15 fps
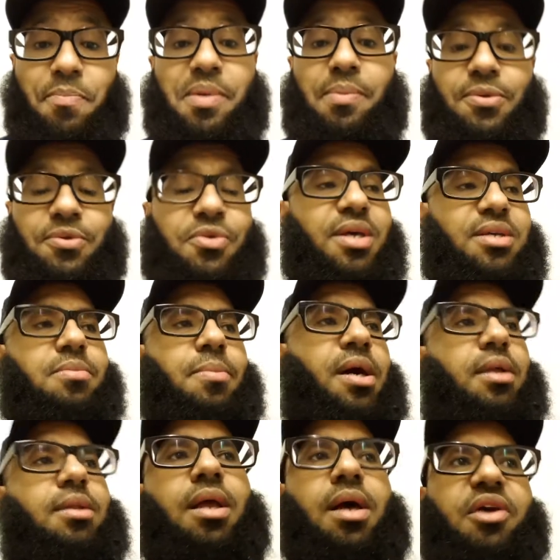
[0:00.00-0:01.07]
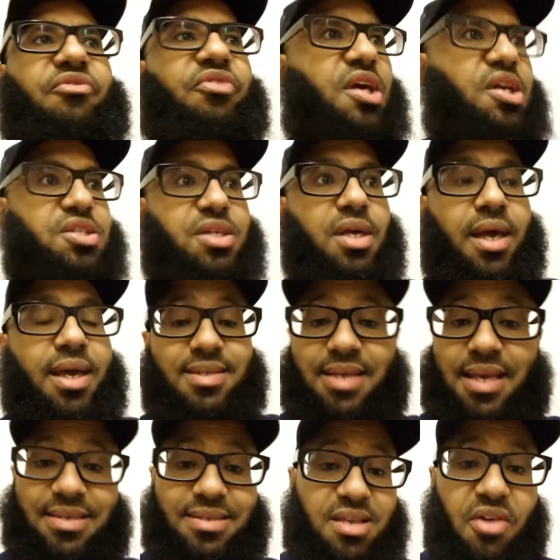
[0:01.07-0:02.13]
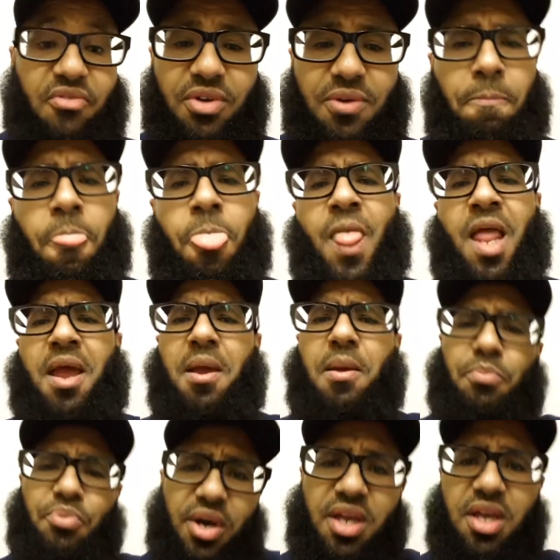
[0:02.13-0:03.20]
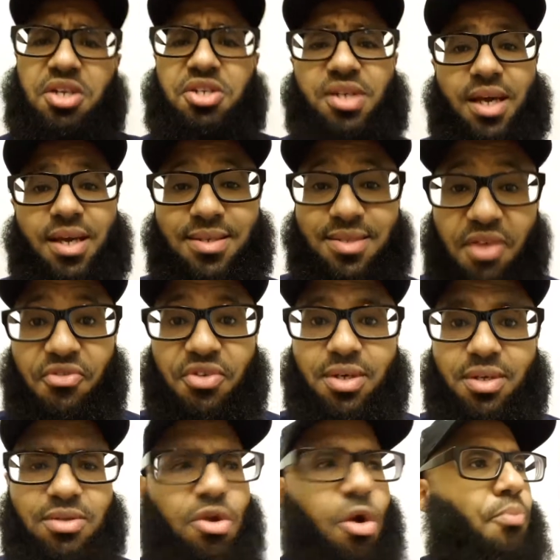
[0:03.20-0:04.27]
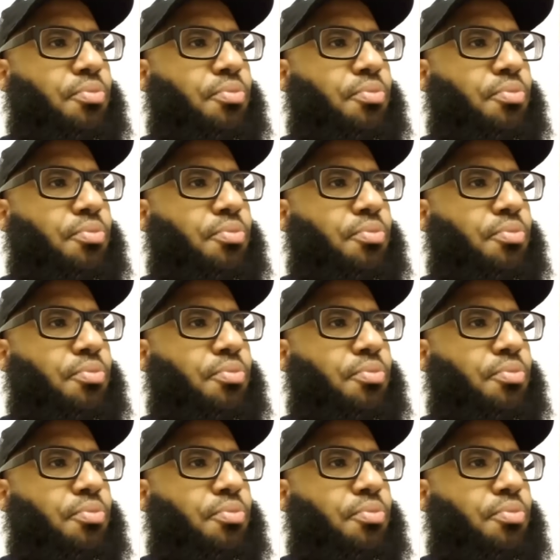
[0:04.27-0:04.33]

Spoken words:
Some people do that, subhanAllah. If Isha is at 7, pray Isha at 7.